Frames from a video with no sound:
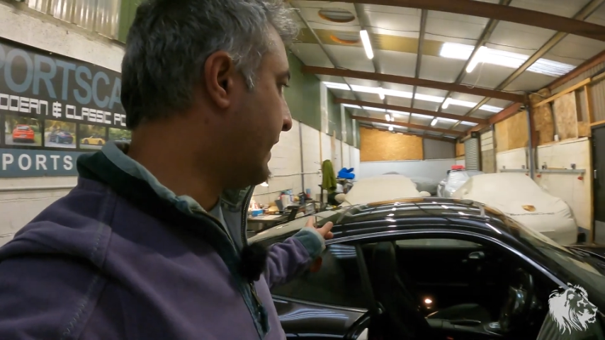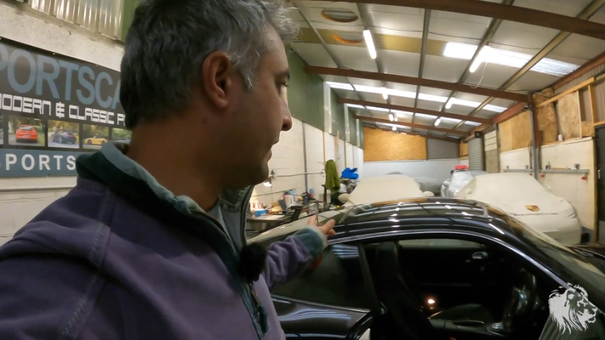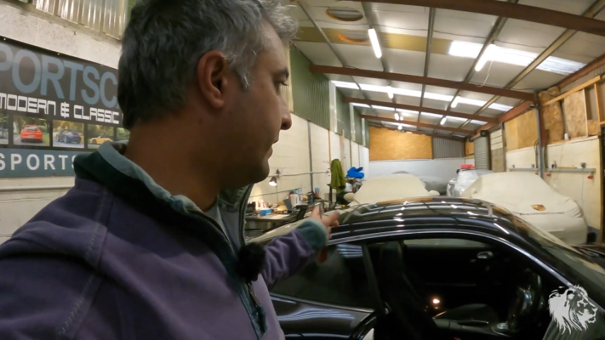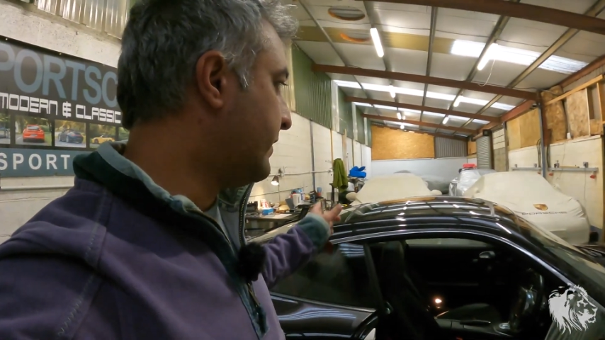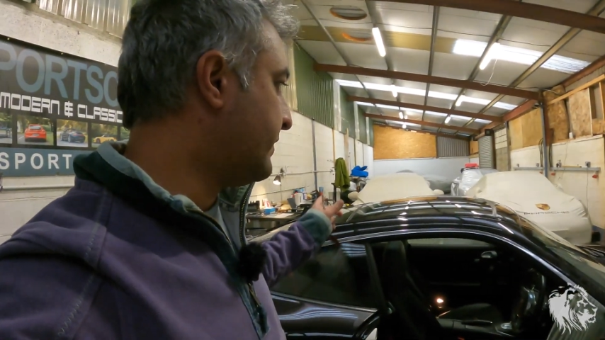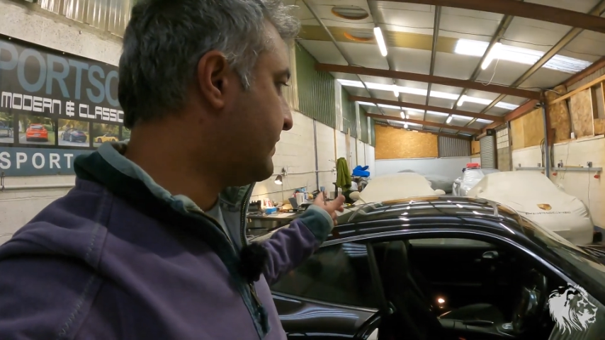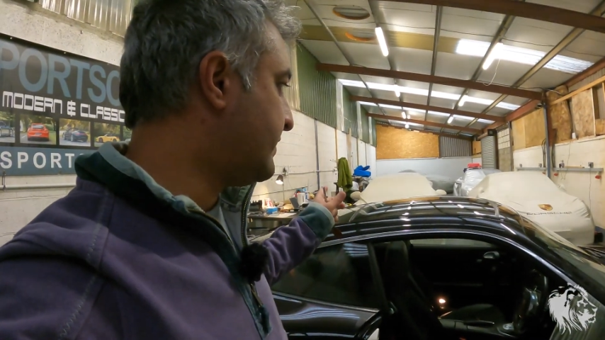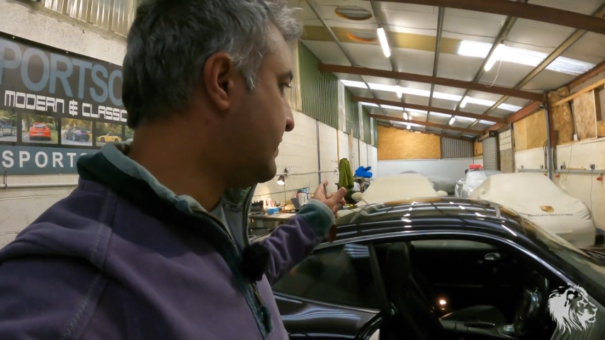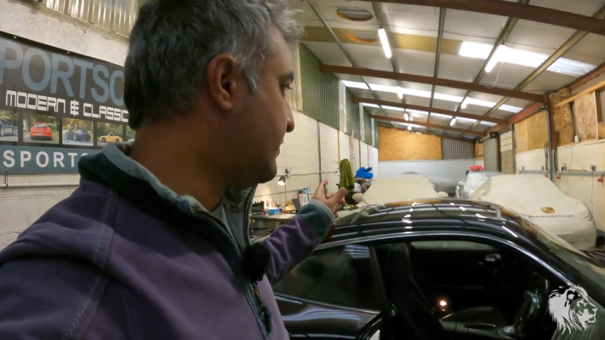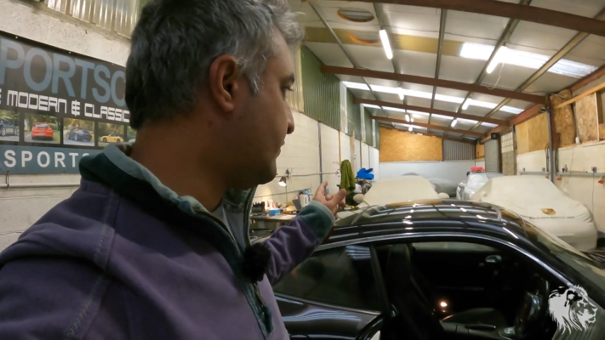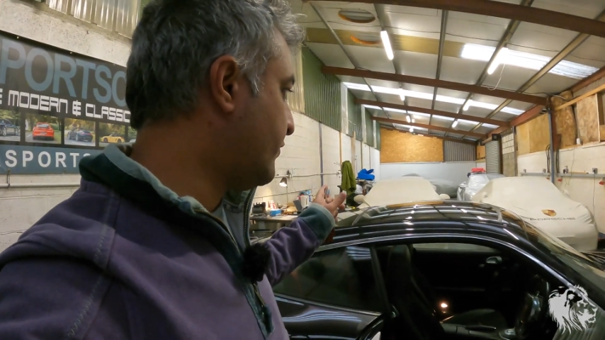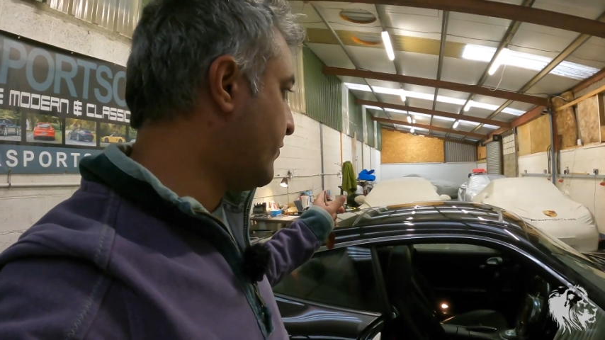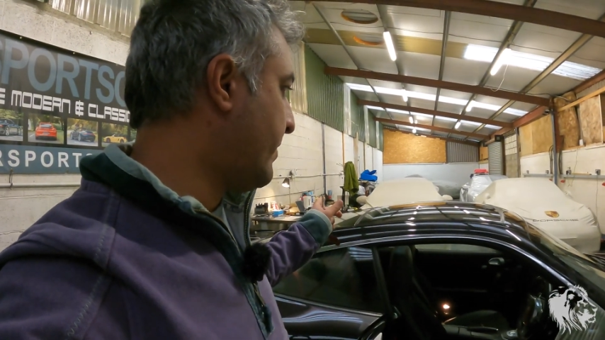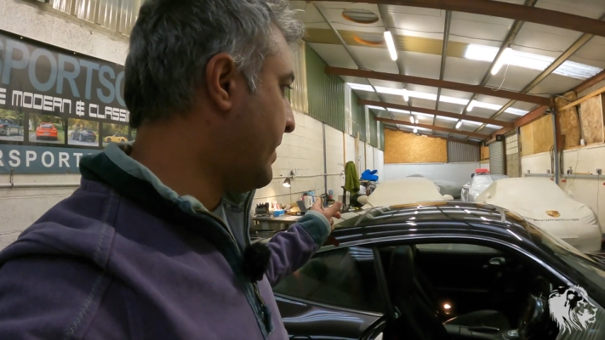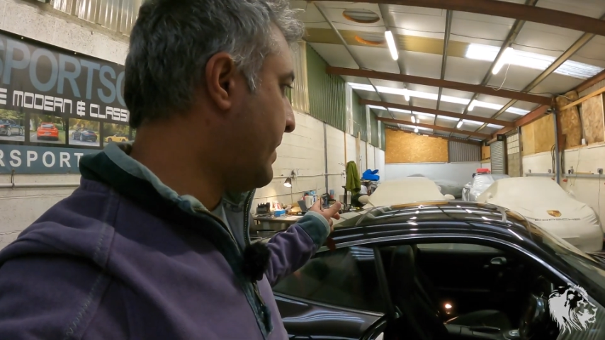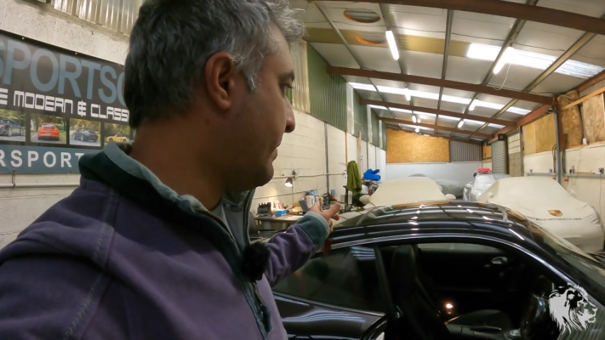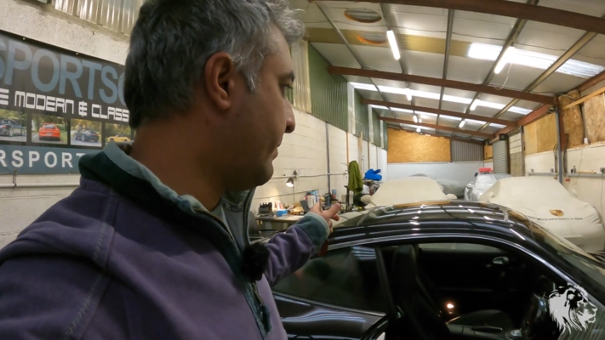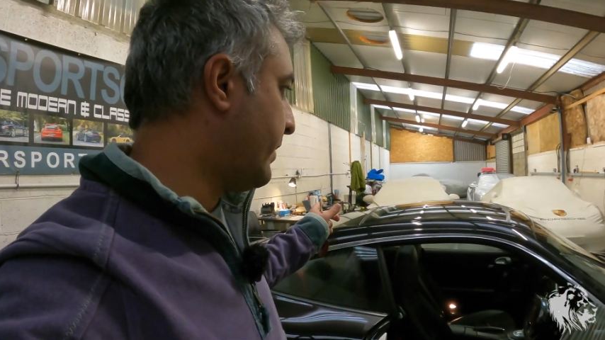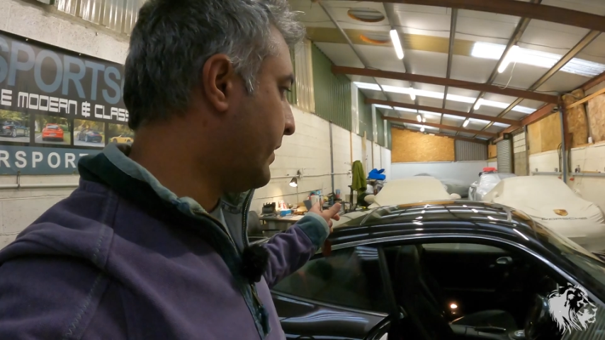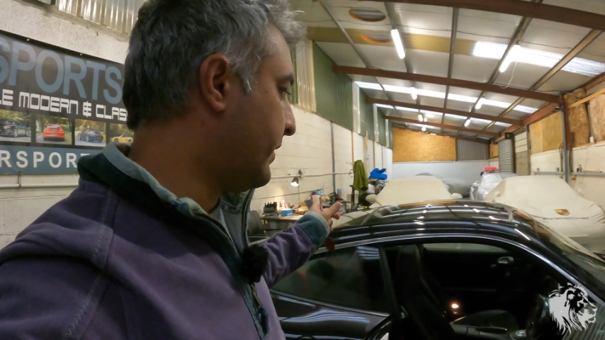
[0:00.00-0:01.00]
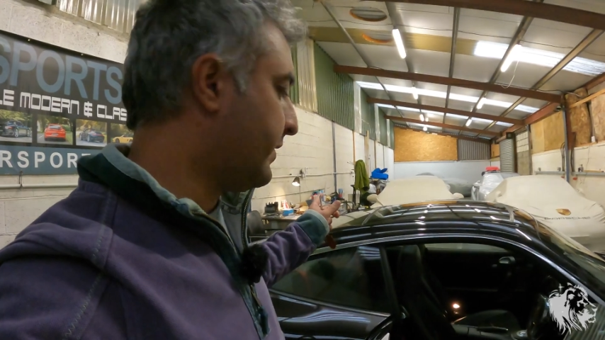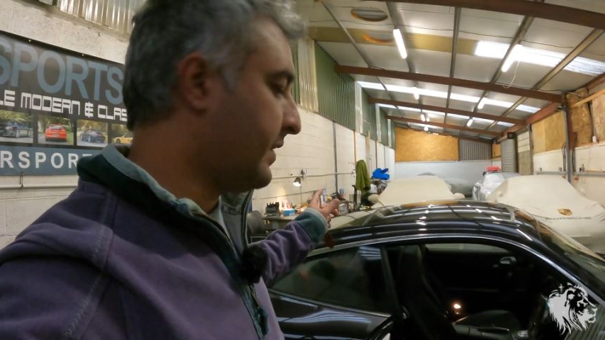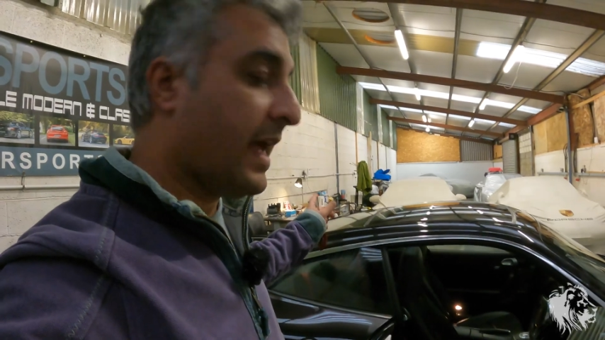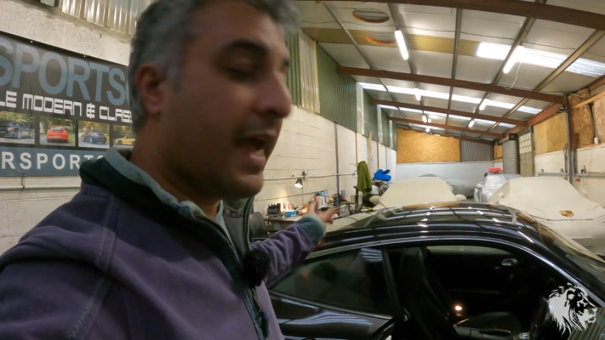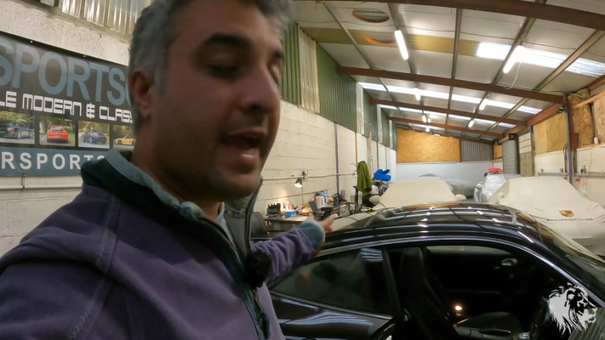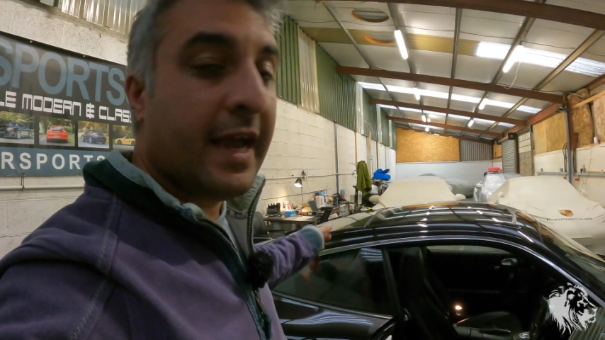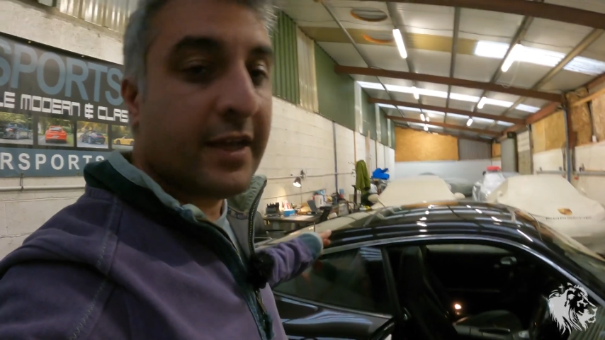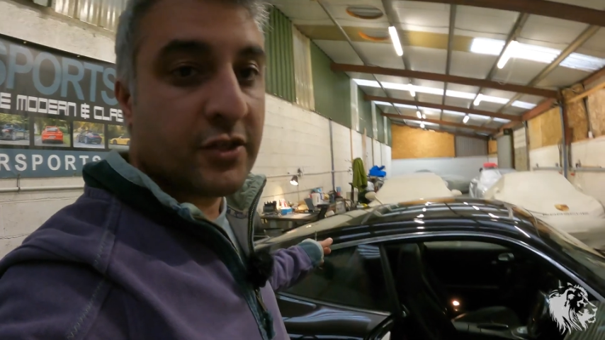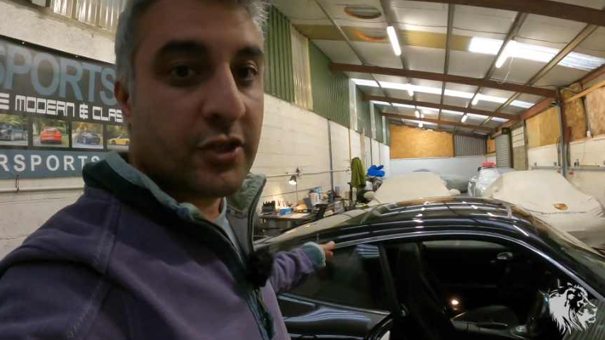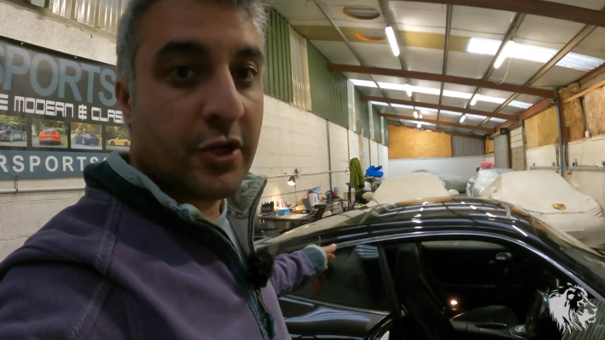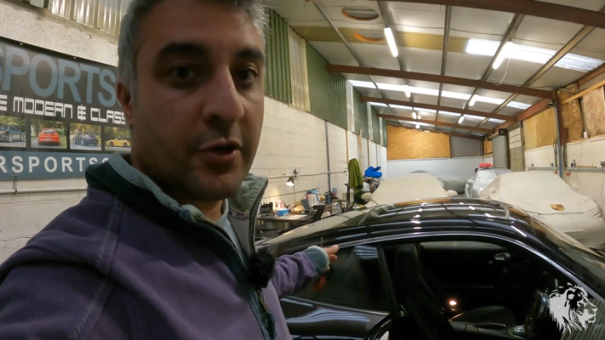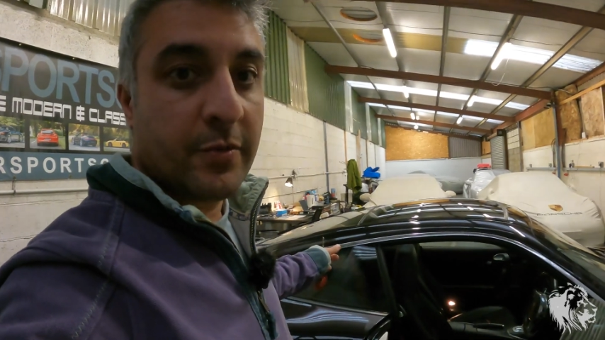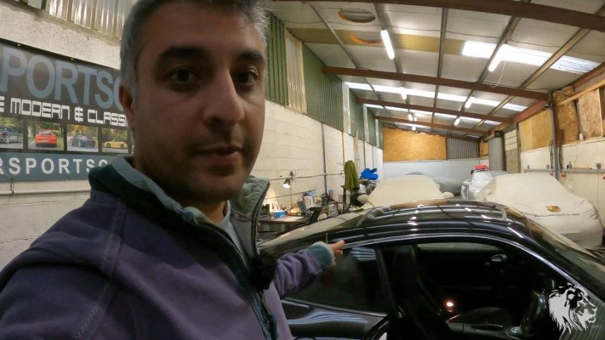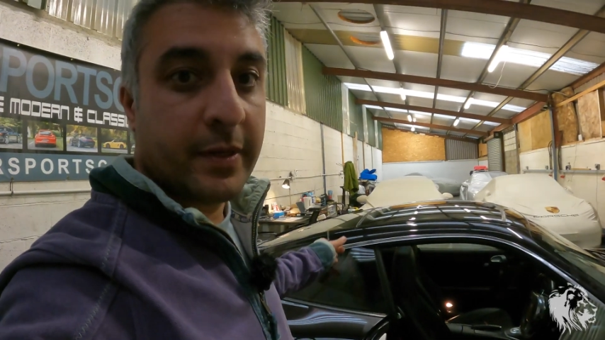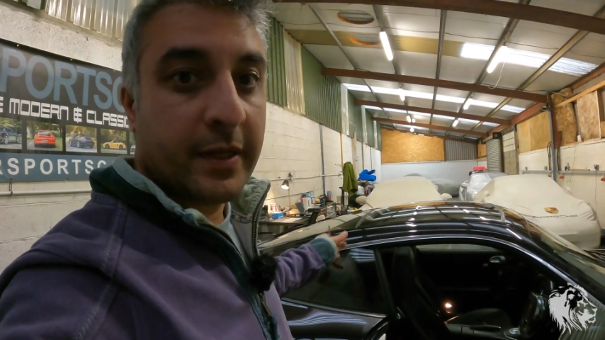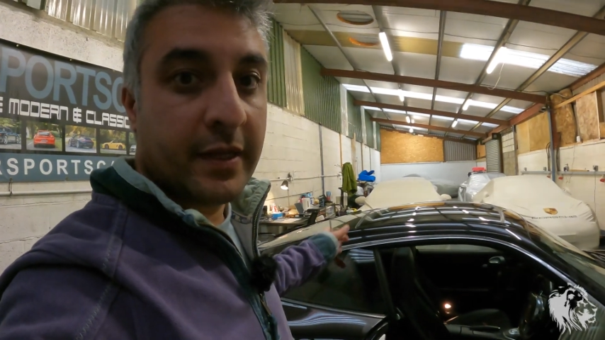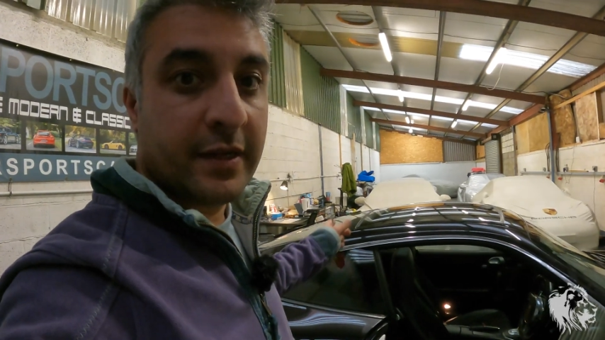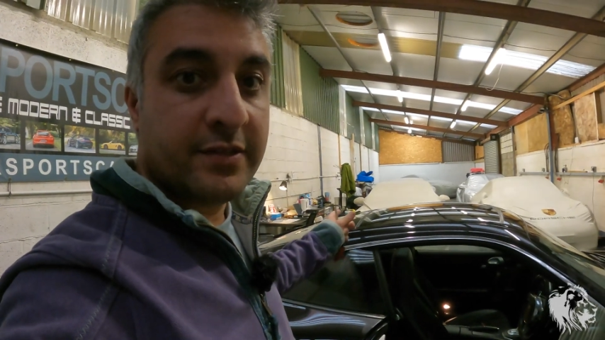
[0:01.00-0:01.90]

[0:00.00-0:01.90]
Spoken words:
and I did remember the hatch opening.